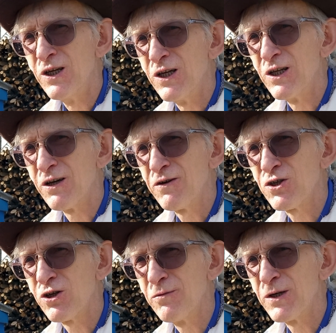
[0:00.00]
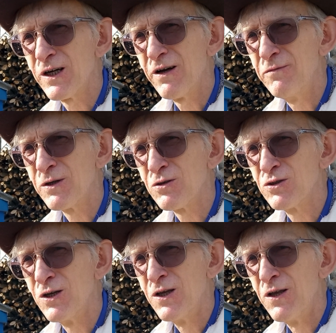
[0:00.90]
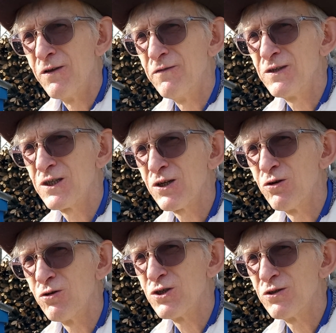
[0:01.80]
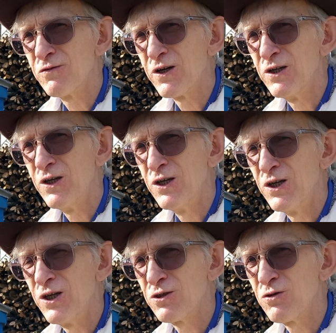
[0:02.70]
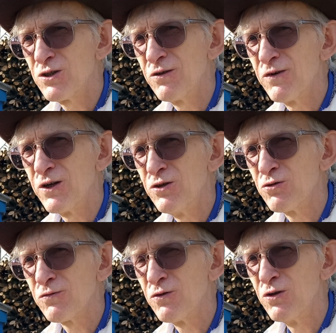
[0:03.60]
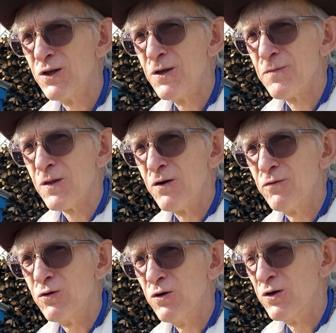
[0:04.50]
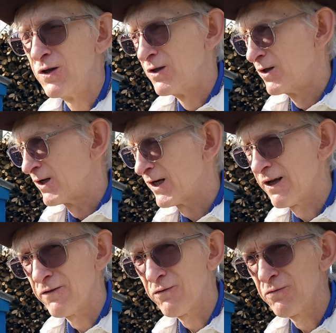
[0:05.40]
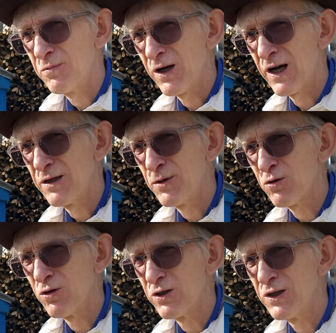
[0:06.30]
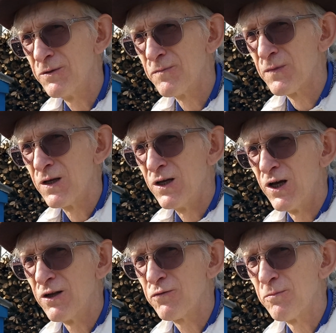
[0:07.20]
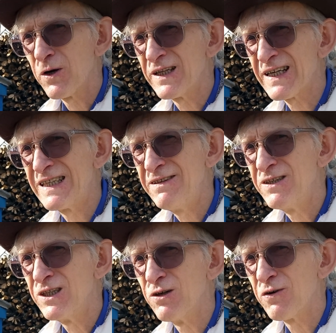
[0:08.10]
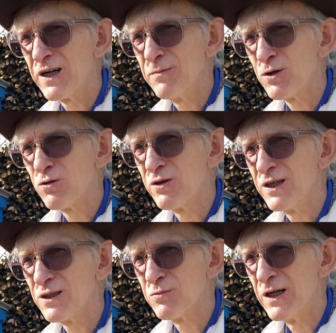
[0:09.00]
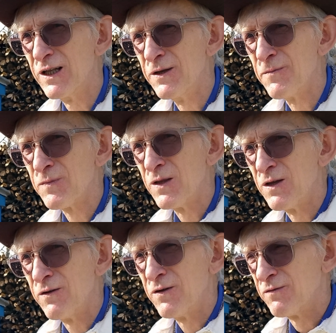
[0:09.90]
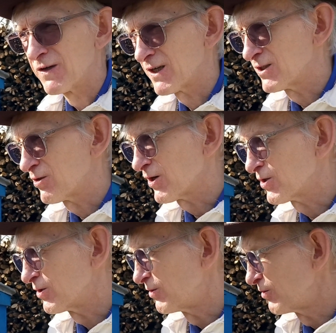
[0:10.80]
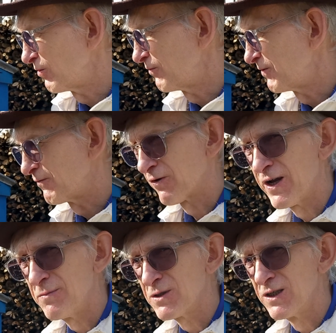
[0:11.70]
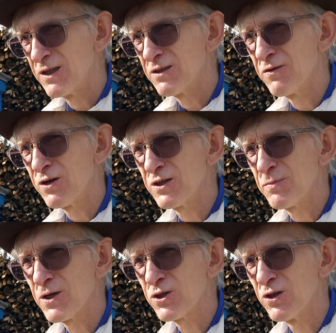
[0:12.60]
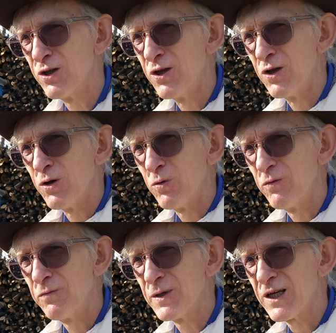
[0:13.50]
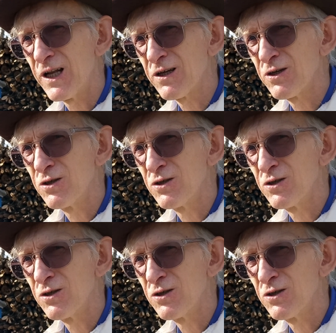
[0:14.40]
Innovational beehive, because this technology is very interesting, very useful for health of honeybee colony and for productivity of honeybee colony as well. The construction of frames is very special with metallic